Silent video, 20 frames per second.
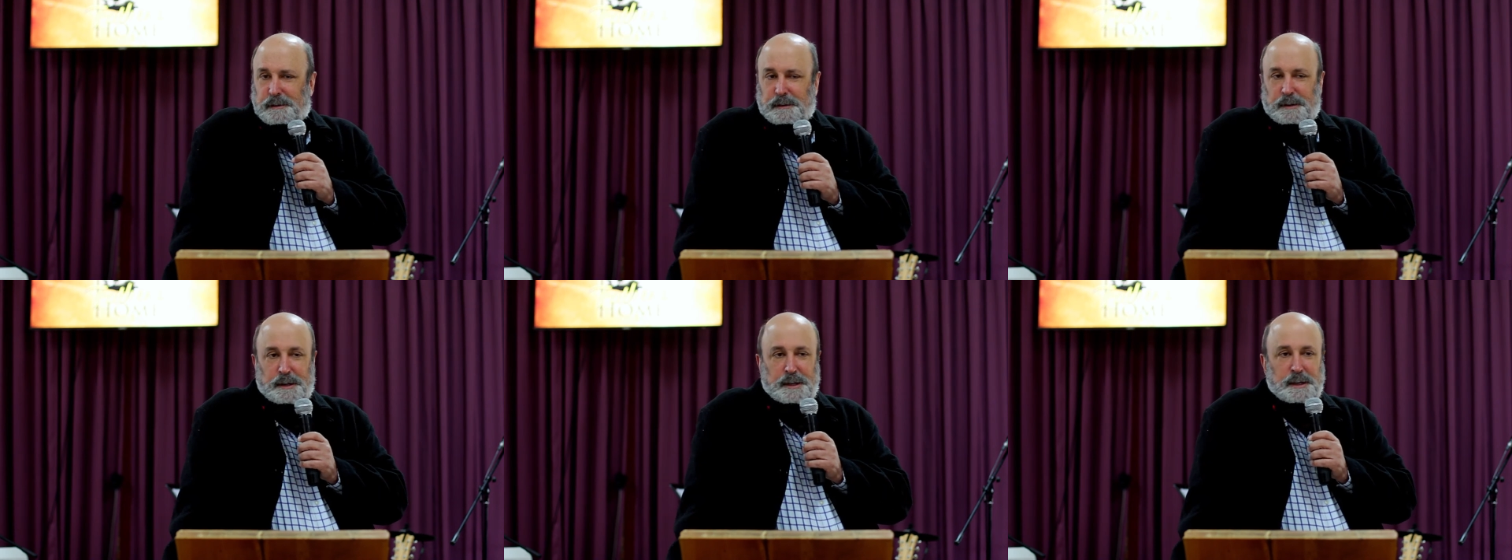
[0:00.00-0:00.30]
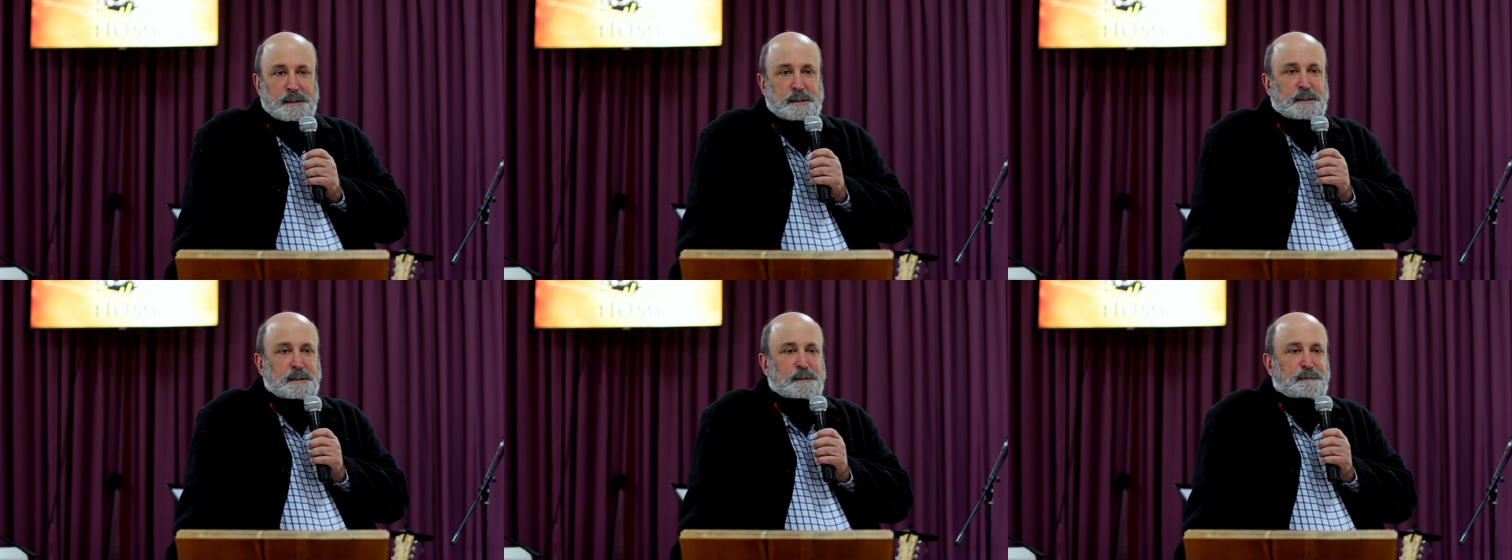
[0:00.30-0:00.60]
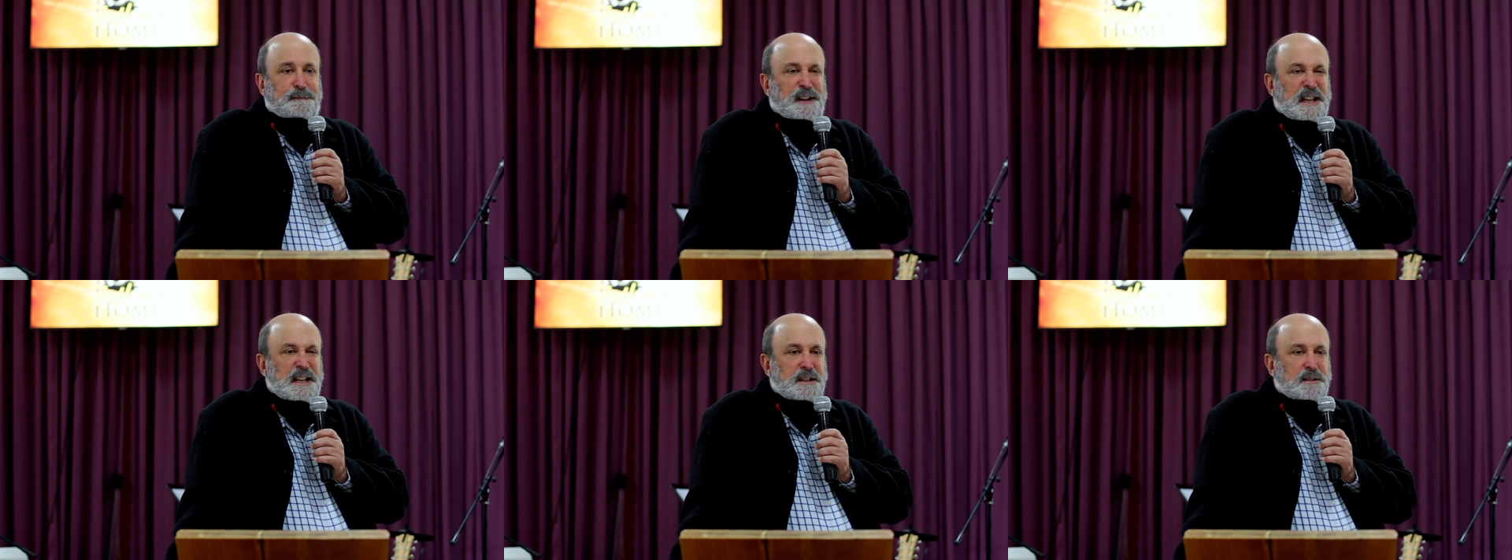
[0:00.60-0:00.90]
His
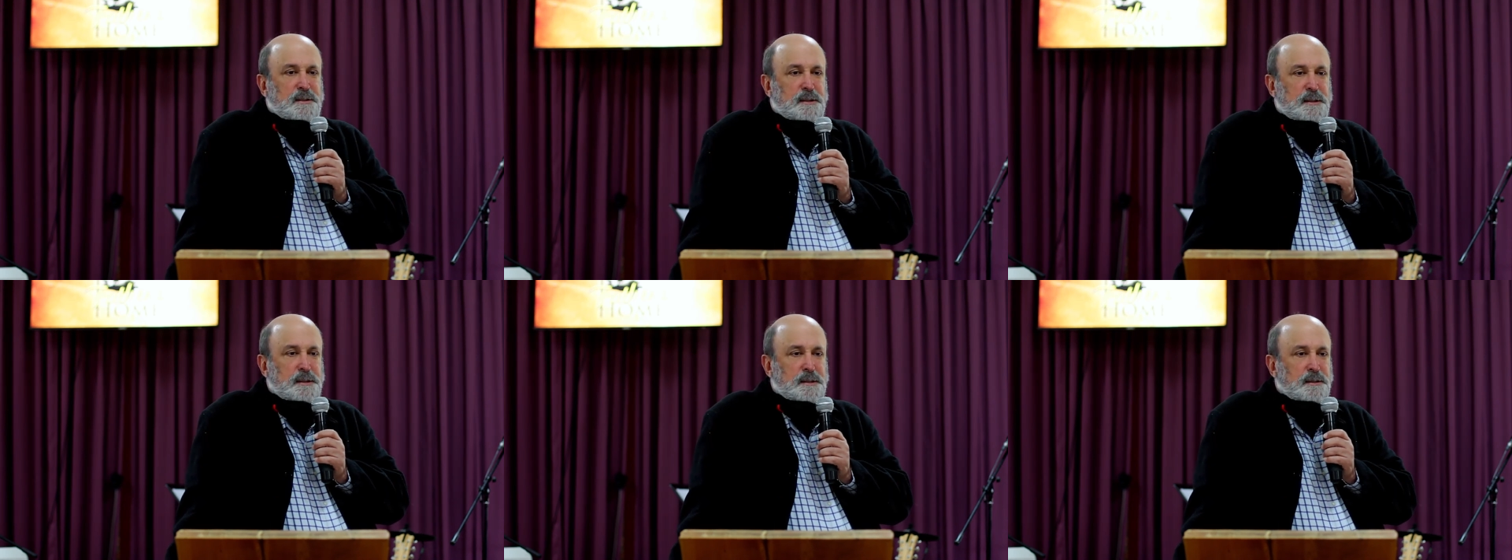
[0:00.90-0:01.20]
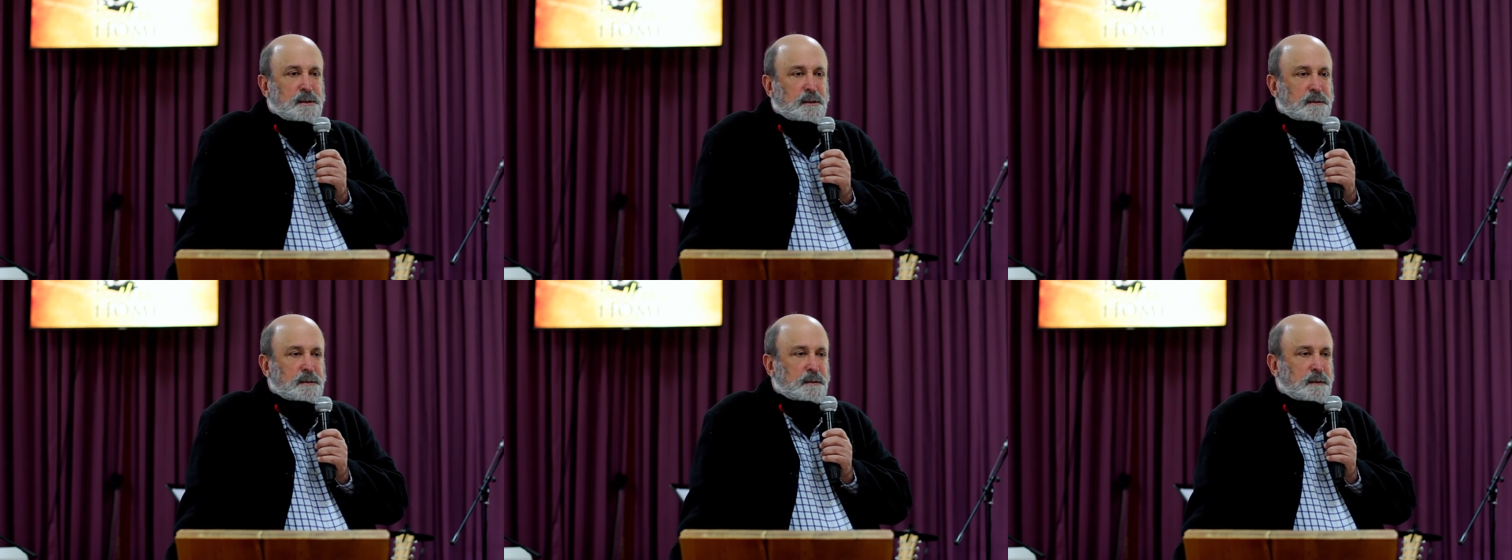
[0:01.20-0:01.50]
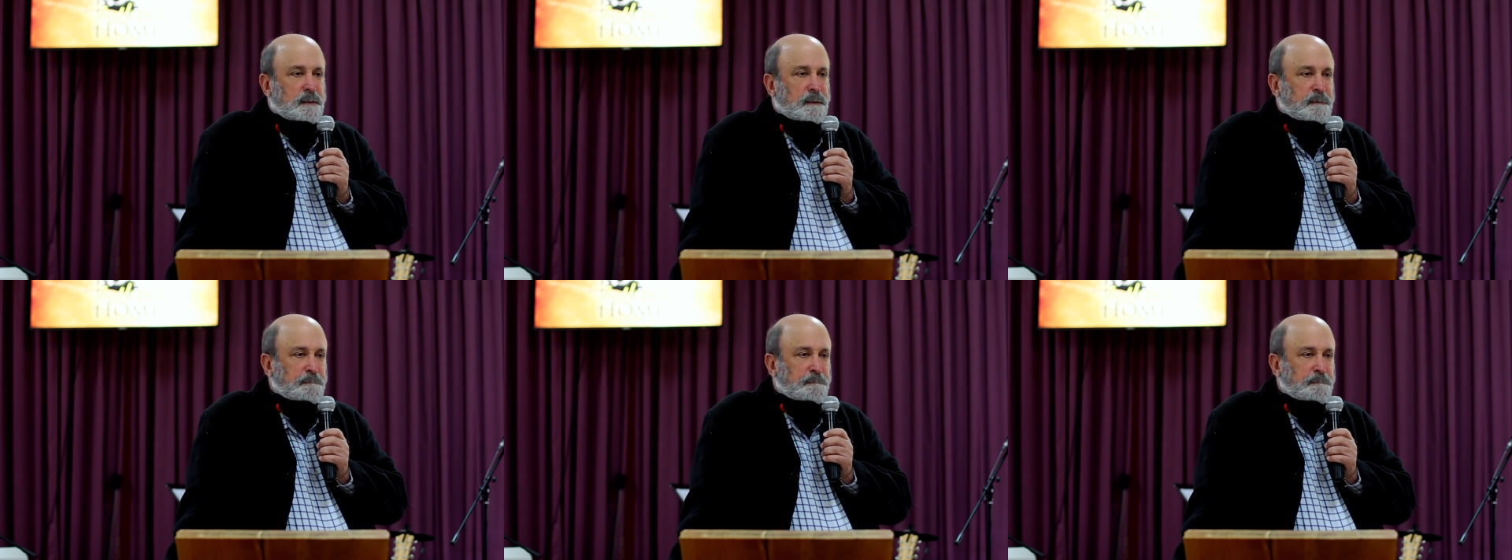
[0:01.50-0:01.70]
flesh is not